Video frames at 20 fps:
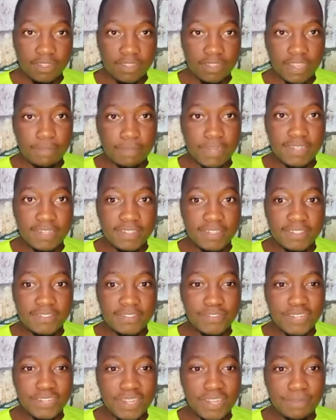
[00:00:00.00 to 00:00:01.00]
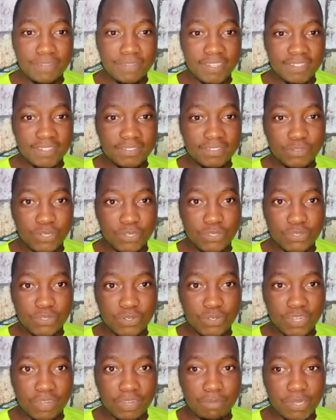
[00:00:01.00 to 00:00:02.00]
Hi buddies, today I'm just going to
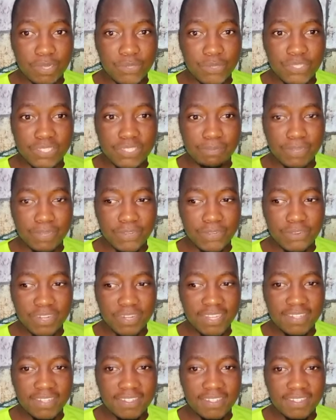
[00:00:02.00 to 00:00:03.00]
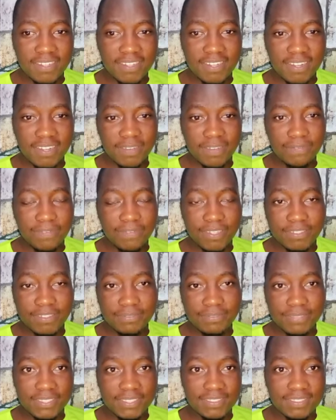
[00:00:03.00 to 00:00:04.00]
talk about Man United Halifax
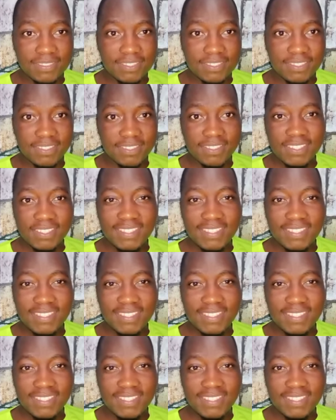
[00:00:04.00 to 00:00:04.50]
fixture,